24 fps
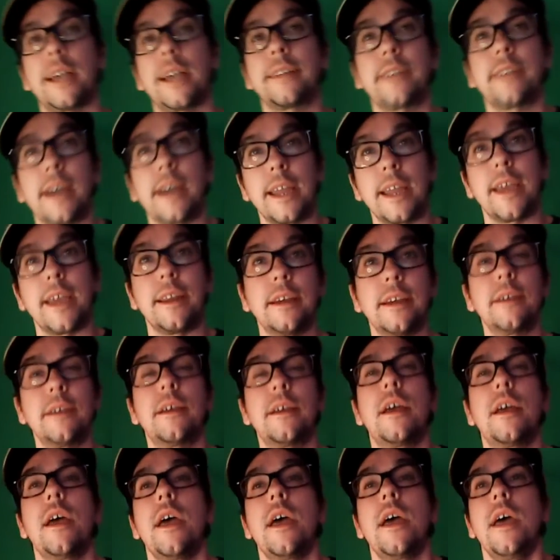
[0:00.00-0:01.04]
like
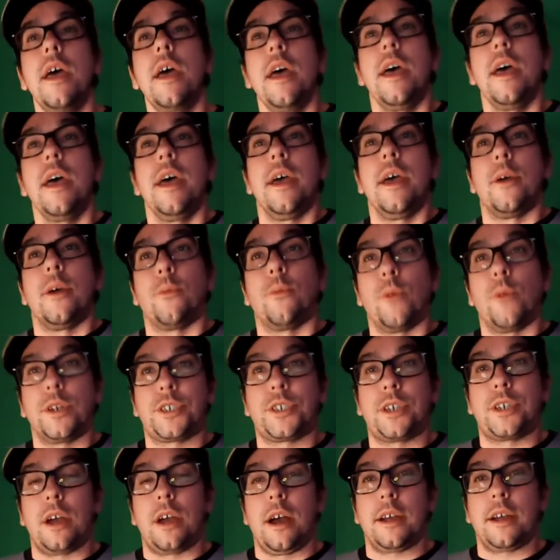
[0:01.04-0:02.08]
Diana,
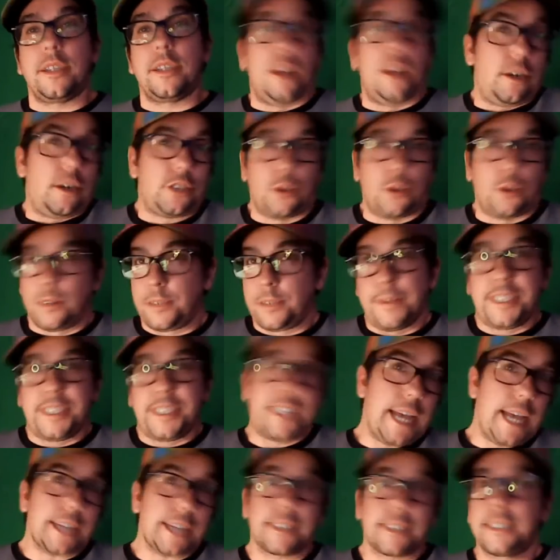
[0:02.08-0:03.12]
which, you know, she wants to be
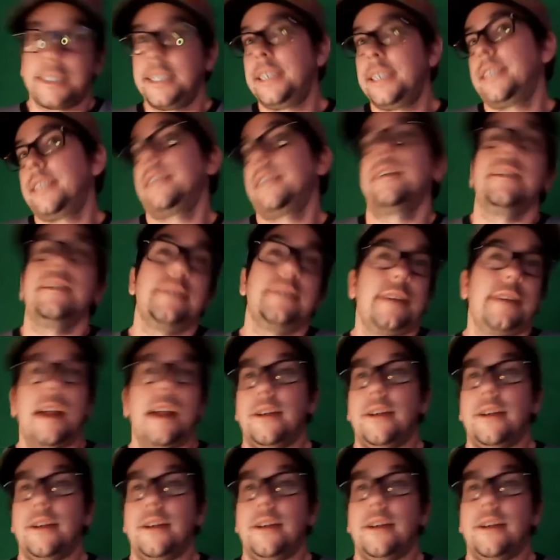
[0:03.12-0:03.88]
sexy and,